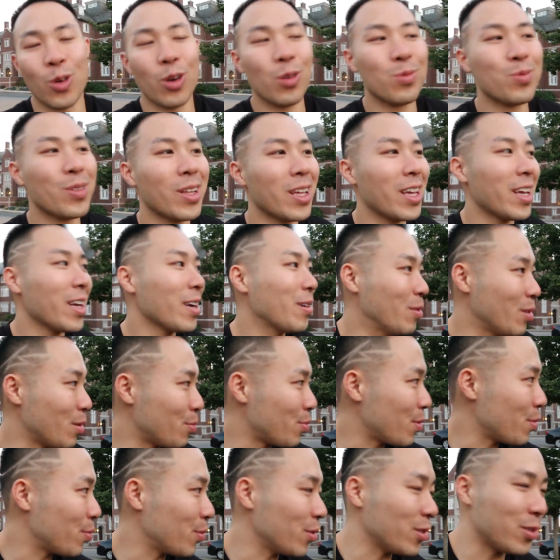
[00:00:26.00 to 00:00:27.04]
role playing, where
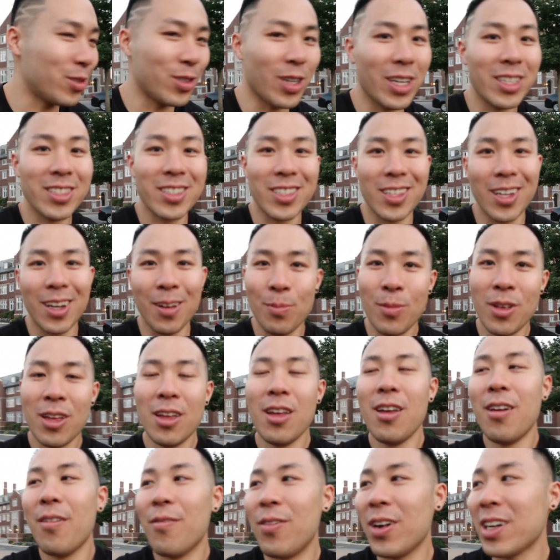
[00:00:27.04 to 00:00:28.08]
people dress up,
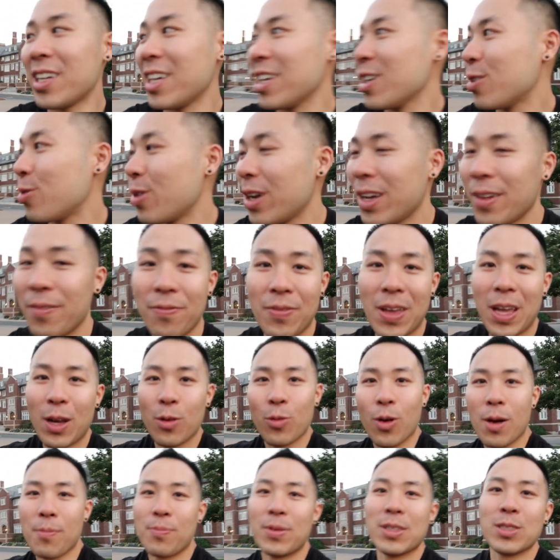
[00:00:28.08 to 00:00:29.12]
fucking create
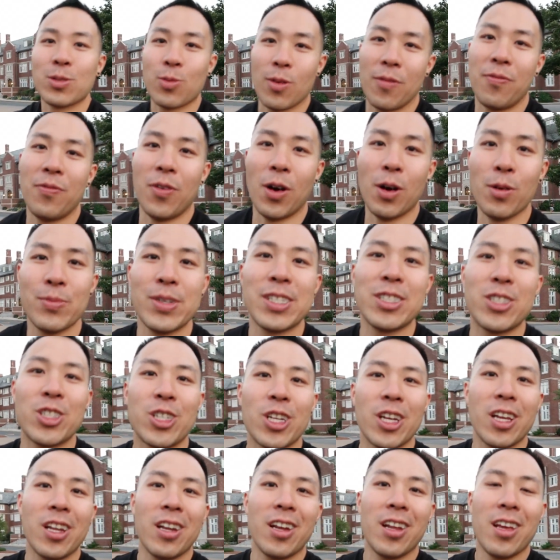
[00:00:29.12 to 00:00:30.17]
fake weapons with foam and
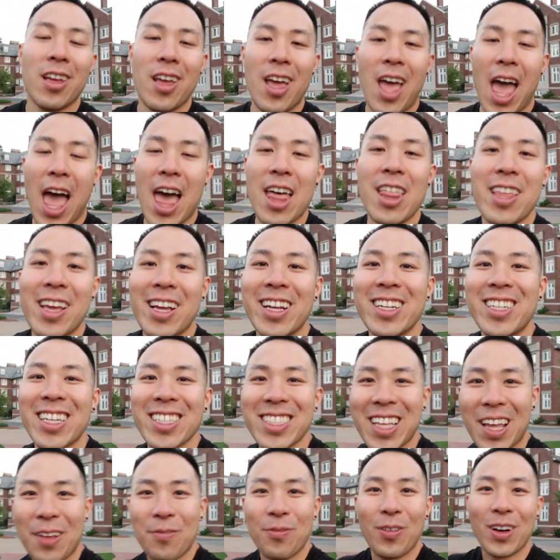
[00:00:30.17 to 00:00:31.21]
shit, and they
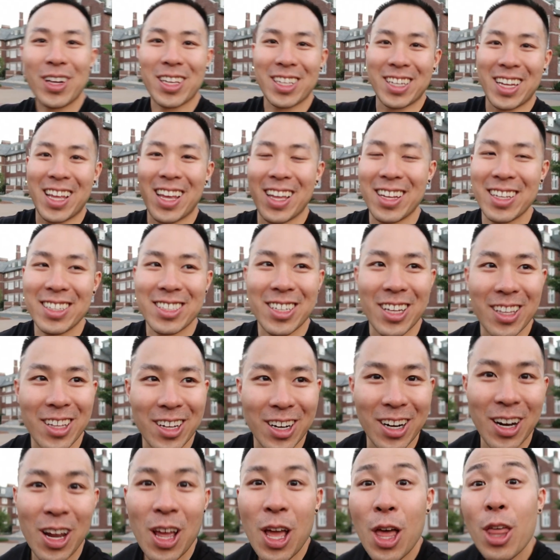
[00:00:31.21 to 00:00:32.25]
just like fucking hit each
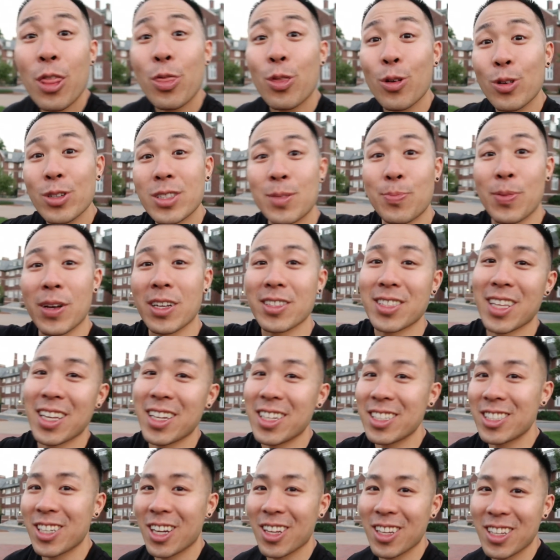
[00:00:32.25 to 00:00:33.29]
other, throw spells at
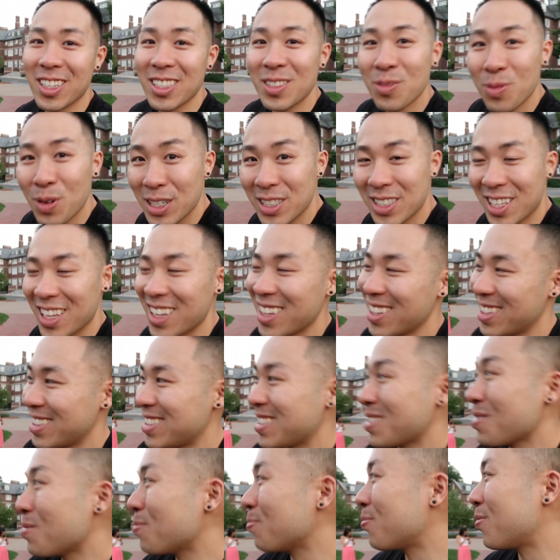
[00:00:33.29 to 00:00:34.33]
each other. It's
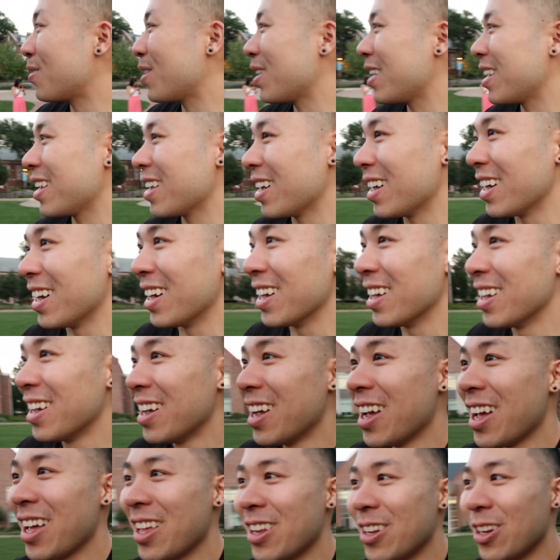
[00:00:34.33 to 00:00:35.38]
some pretty
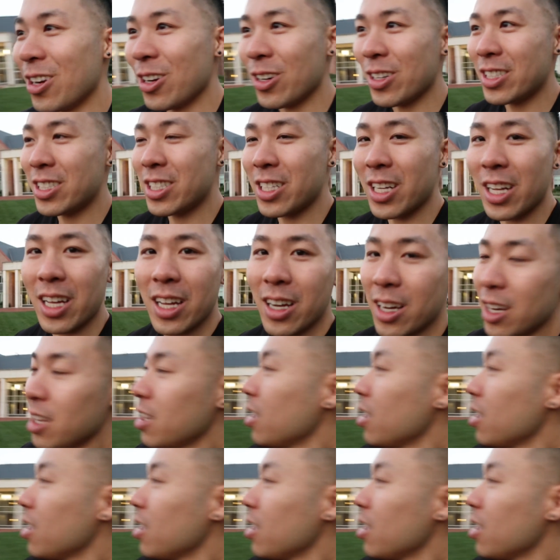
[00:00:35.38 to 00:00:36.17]
nerdy shit.